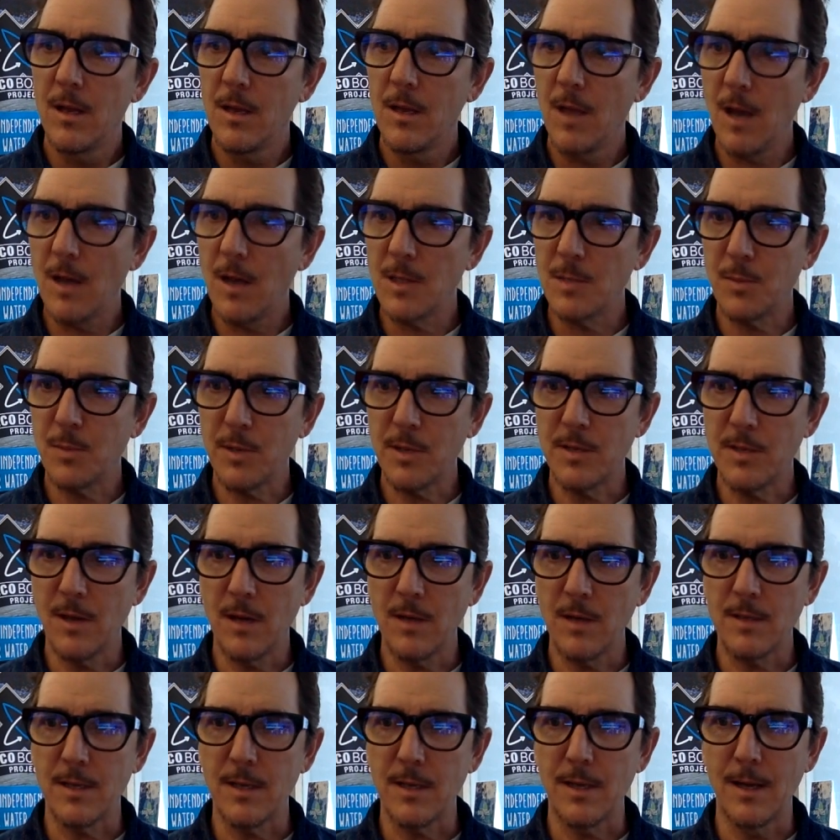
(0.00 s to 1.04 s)
No, it's pretty
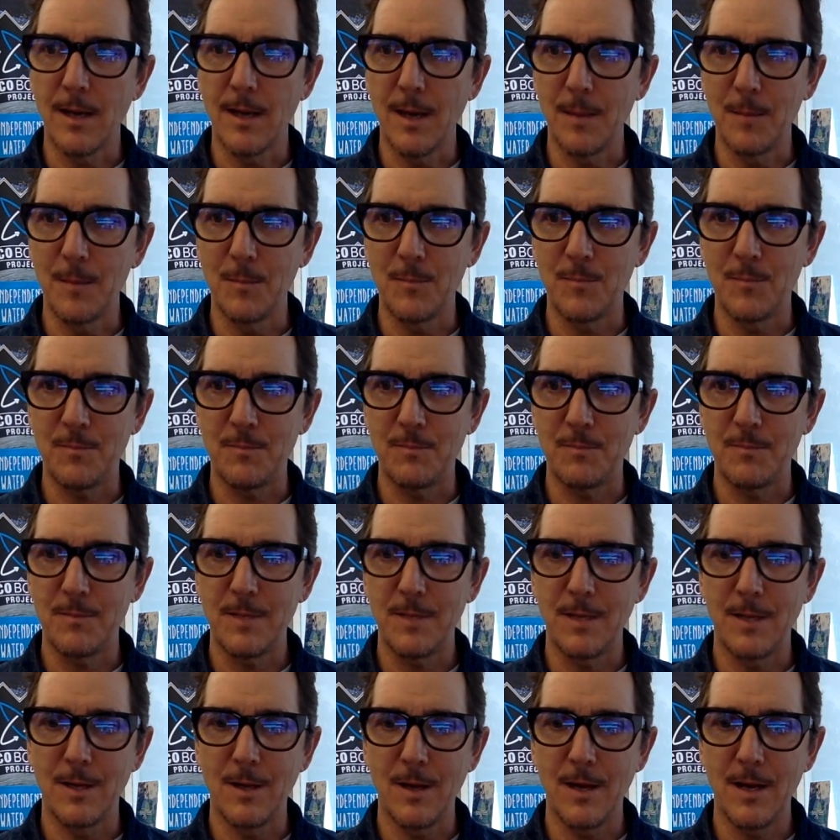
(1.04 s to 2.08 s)
daunting.
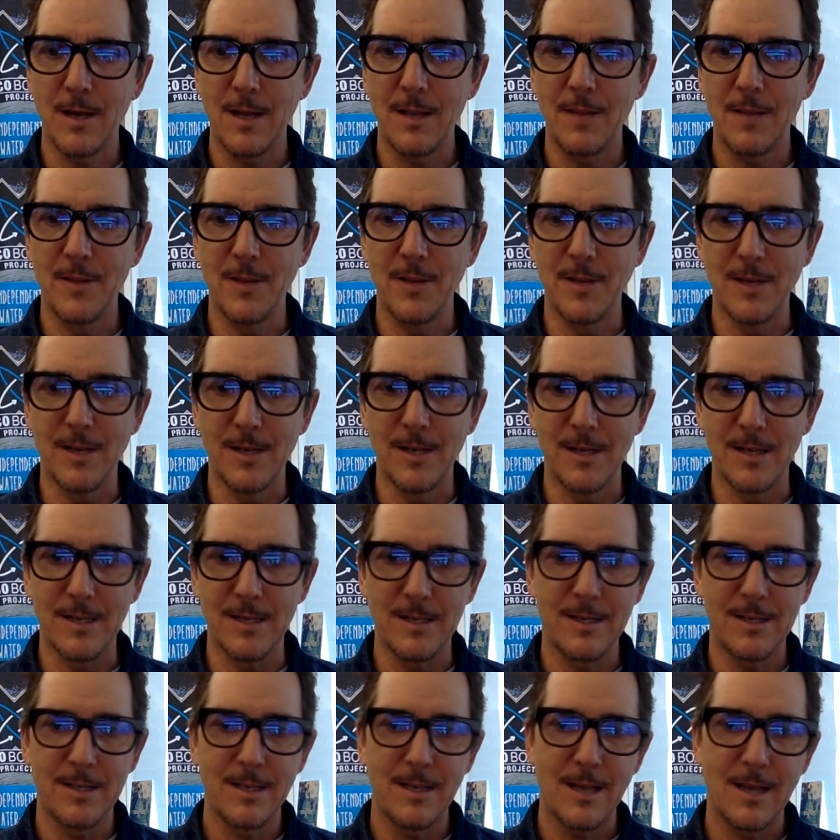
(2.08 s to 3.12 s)

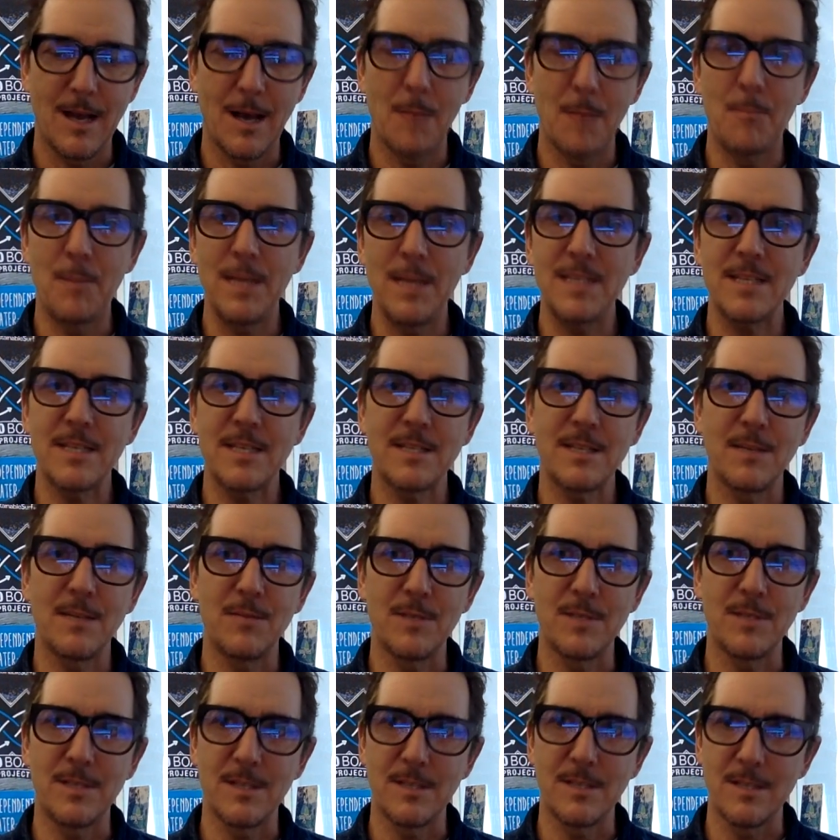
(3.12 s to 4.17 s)
The basics
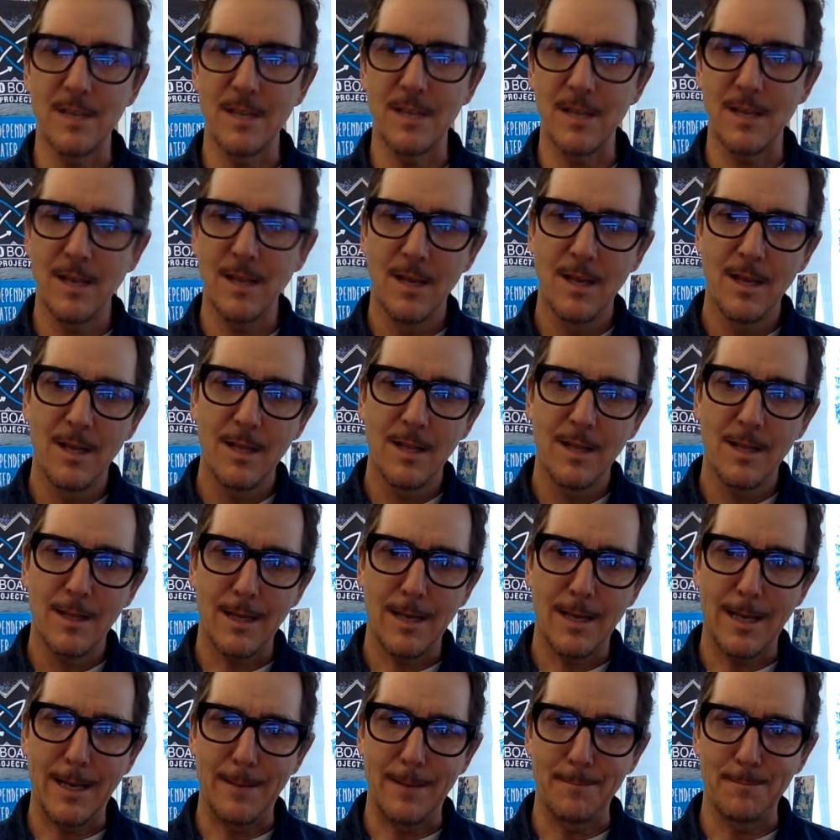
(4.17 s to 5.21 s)
of this is that
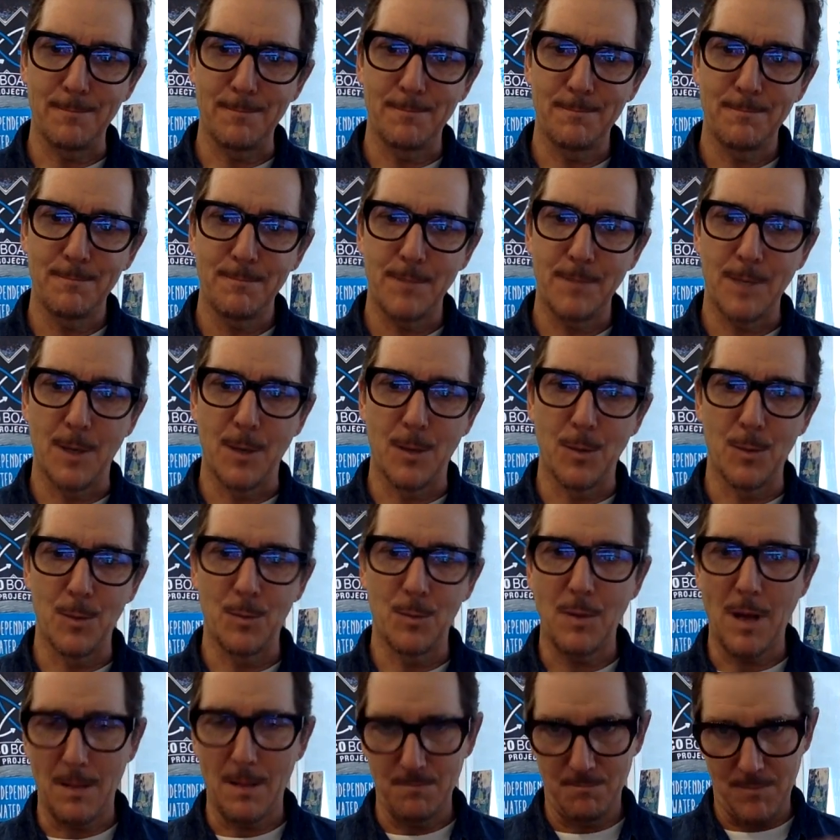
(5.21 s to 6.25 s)
I'm
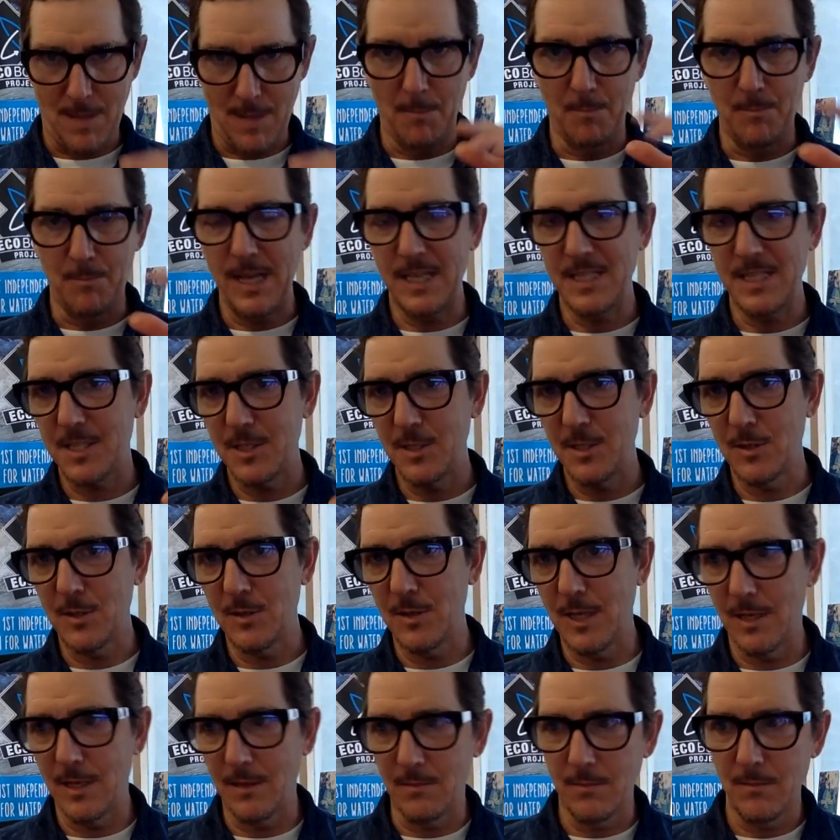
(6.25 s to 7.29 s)
based
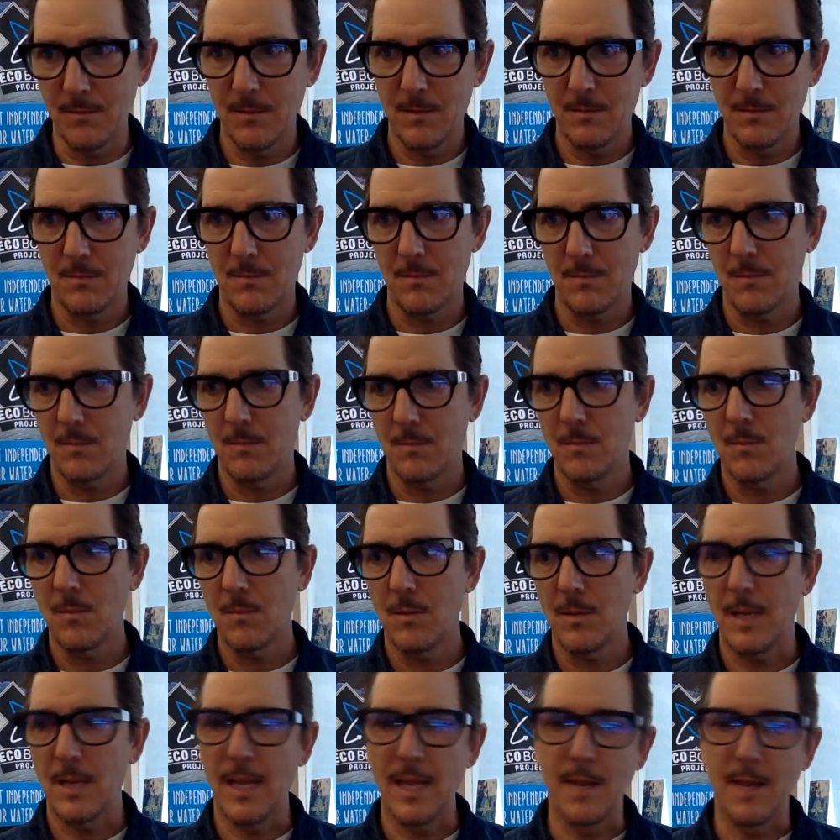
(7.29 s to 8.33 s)
here in
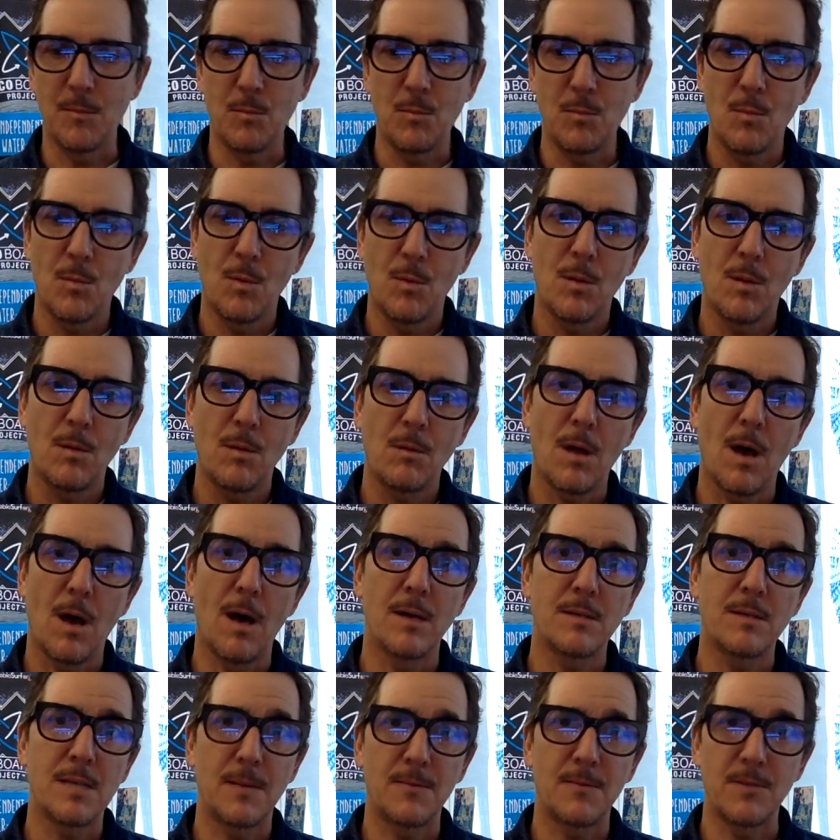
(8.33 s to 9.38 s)

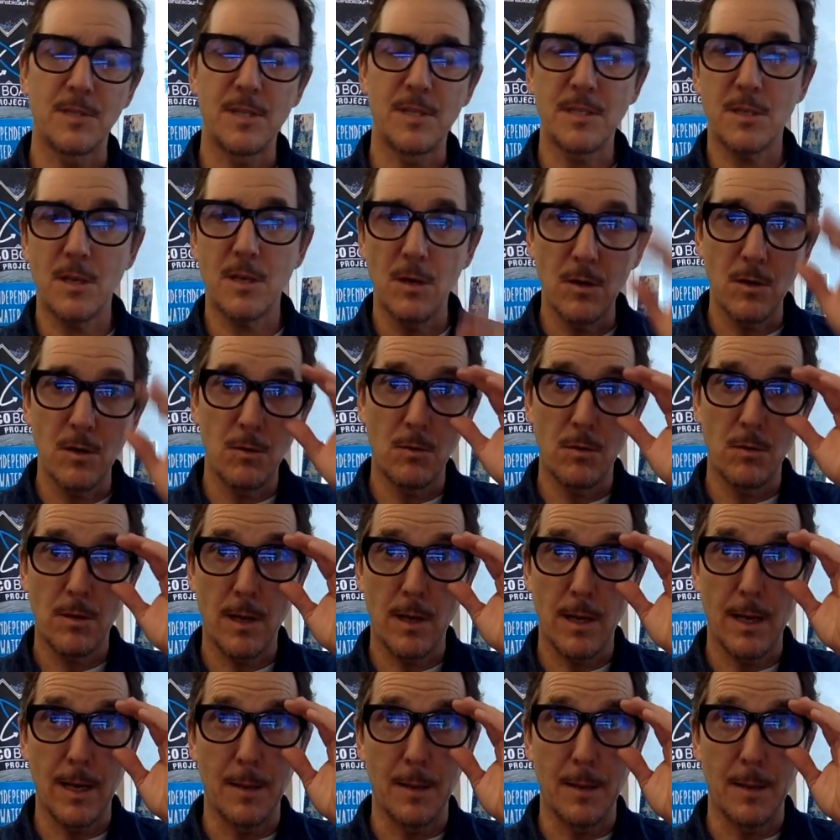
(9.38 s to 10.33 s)
San Francisco.